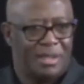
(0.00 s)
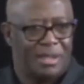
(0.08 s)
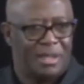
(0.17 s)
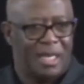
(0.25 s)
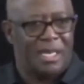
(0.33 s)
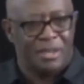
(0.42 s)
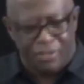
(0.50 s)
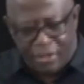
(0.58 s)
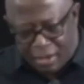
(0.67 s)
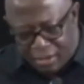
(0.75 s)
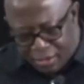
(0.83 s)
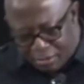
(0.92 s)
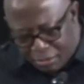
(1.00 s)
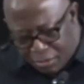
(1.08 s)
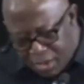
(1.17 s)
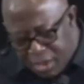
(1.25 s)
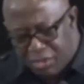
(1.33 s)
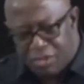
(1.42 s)
And if the, the
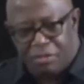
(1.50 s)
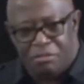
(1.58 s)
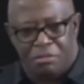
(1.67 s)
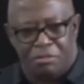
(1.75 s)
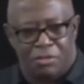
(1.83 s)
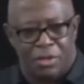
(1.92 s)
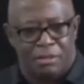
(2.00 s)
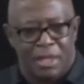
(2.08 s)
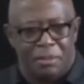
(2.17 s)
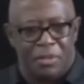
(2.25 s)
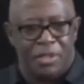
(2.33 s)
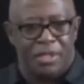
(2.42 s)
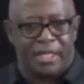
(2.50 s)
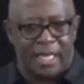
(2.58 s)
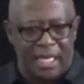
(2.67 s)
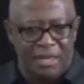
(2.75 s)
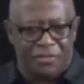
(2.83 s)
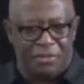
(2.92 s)
more you remember where you
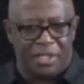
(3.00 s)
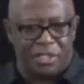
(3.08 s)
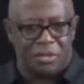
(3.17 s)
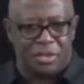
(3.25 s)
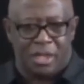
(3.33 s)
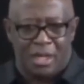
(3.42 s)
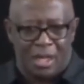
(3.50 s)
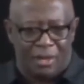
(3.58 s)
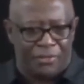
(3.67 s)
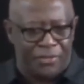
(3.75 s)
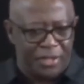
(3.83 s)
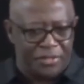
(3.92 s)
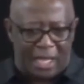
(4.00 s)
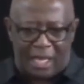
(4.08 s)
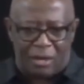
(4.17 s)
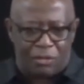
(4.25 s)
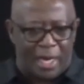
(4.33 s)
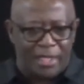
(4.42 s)
came from, that you was a filth,
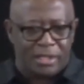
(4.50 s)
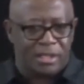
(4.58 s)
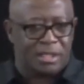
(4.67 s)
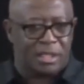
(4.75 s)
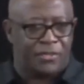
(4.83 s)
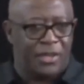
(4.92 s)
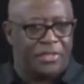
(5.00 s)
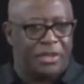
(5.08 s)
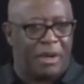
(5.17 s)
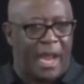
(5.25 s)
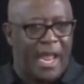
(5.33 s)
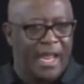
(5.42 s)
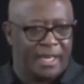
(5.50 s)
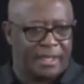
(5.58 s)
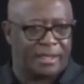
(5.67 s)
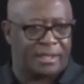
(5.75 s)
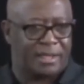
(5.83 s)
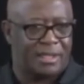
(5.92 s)
our righteousness is filthy
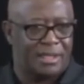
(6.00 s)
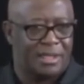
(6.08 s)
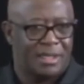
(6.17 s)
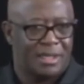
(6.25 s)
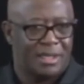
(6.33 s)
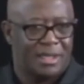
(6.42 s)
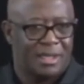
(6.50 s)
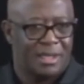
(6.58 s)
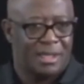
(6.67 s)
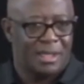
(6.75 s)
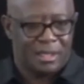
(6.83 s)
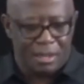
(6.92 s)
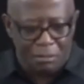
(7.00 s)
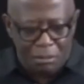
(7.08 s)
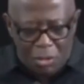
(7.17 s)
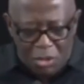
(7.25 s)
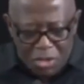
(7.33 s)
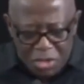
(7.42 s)
rags. The
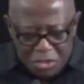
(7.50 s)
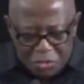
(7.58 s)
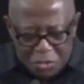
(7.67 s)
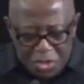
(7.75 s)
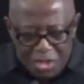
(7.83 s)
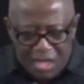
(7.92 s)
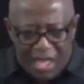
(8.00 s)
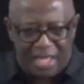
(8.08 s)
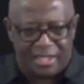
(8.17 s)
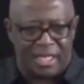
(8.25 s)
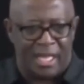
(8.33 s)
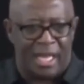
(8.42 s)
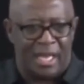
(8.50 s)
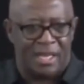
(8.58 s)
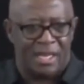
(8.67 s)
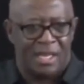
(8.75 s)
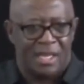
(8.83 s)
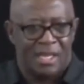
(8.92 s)
more you realize that,
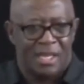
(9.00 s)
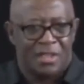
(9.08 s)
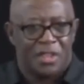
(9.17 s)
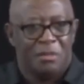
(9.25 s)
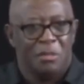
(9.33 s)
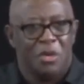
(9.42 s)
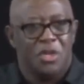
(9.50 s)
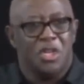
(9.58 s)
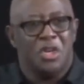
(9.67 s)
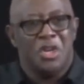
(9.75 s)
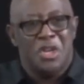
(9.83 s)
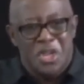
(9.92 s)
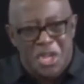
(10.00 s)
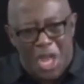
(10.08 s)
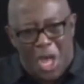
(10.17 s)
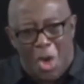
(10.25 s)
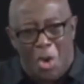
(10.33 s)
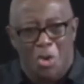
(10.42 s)
the more you
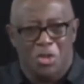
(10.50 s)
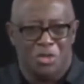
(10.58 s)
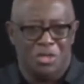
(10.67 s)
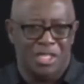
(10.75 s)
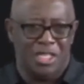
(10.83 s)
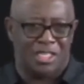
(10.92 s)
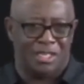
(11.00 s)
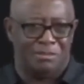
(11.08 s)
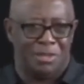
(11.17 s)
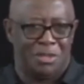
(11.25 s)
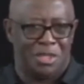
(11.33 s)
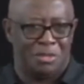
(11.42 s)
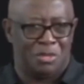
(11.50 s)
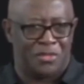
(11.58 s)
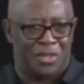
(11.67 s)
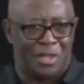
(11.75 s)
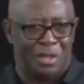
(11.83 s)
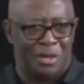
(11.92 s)
know you need communion
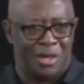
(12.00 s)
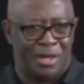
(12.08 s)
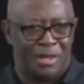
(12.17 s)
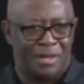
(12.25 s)
with the Lord.